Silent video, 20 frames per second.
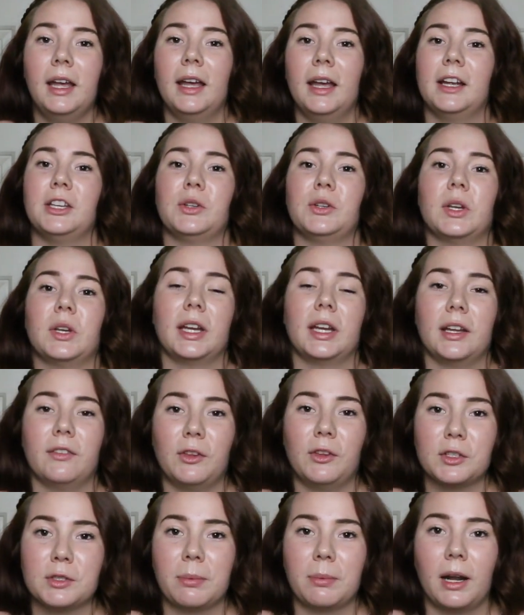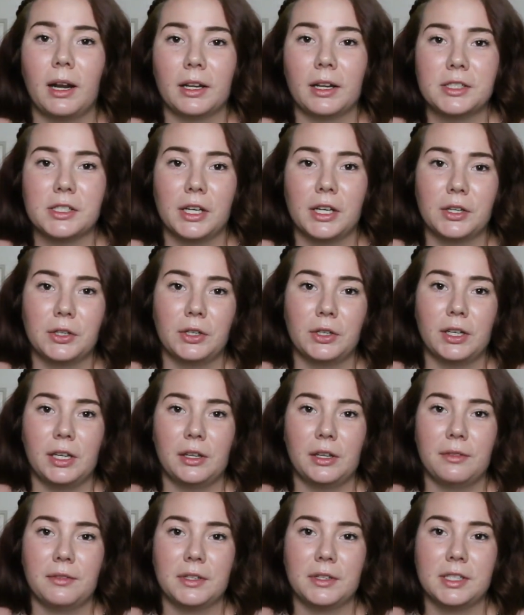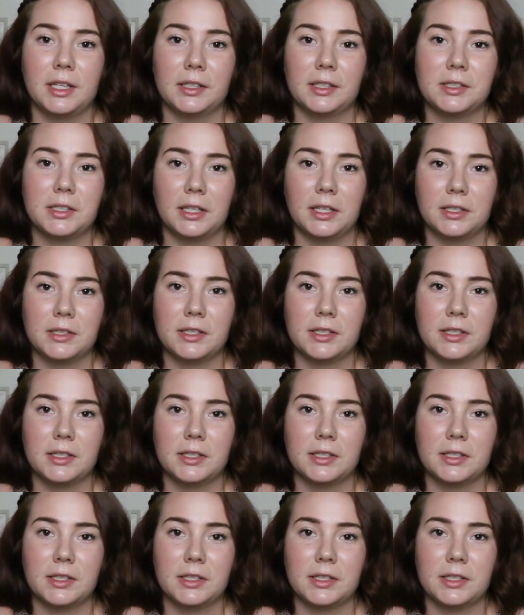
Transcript: and get those products underneath the dead skin